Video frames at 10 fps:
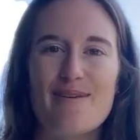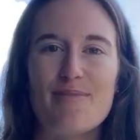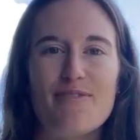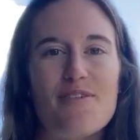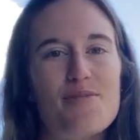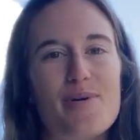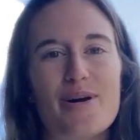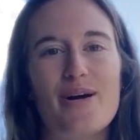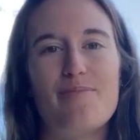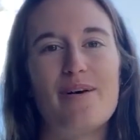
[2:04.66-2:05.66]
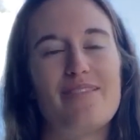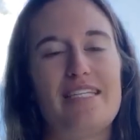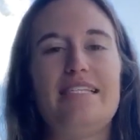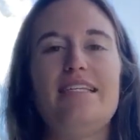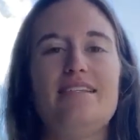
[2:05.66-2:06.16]
My favorite part about
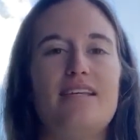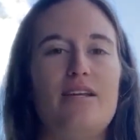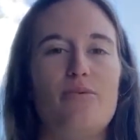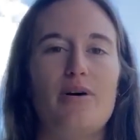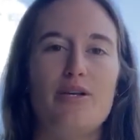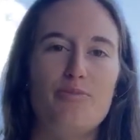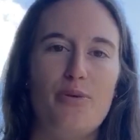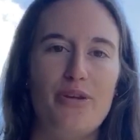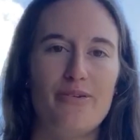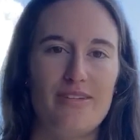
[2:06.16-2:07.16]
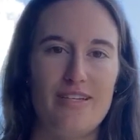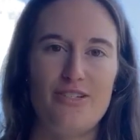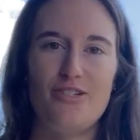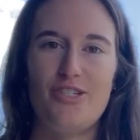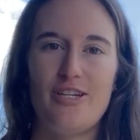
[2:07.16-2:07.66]
this season was building
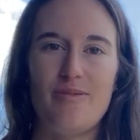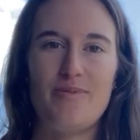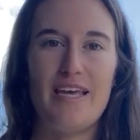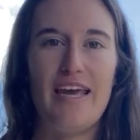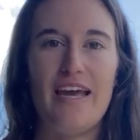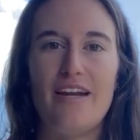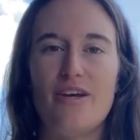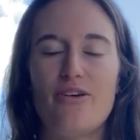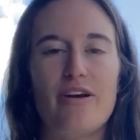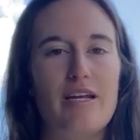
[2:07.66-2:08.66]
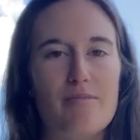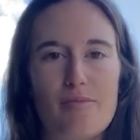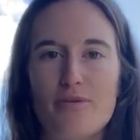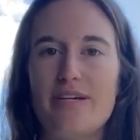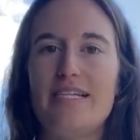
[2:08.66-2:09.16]
relationships and creating
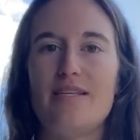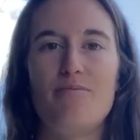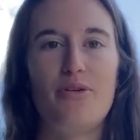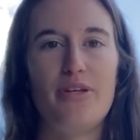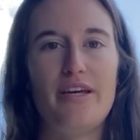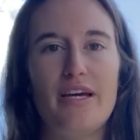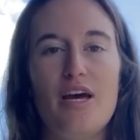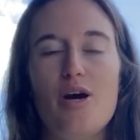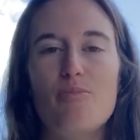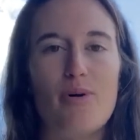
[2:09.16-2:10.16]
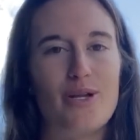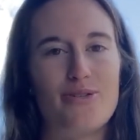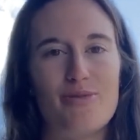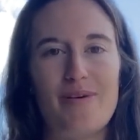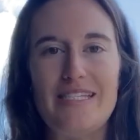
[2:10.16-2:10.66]
memories and building
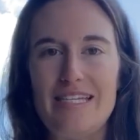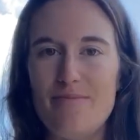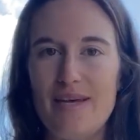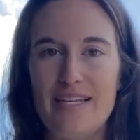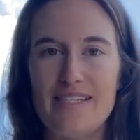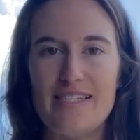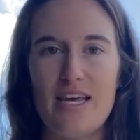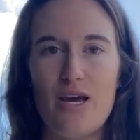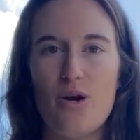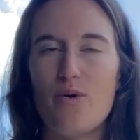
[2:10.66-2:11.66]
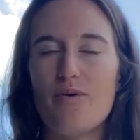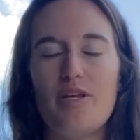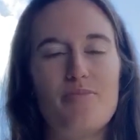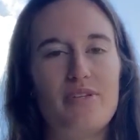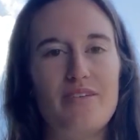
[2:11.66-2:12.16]
bonds with my teammates. We
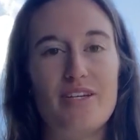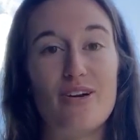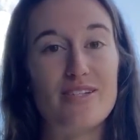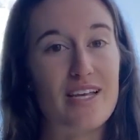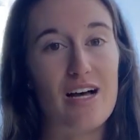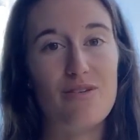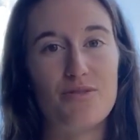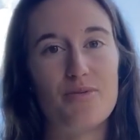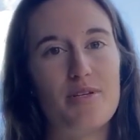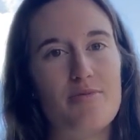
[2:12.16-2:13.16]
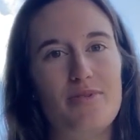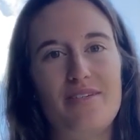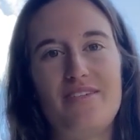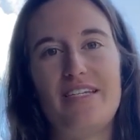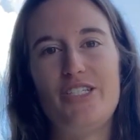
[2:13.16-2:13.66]
really believed in ourselves, we really
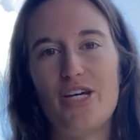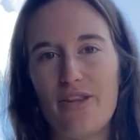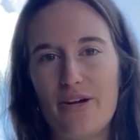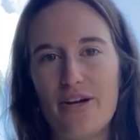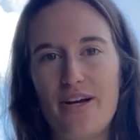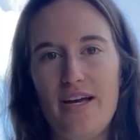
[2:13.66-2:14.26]
believed in each other,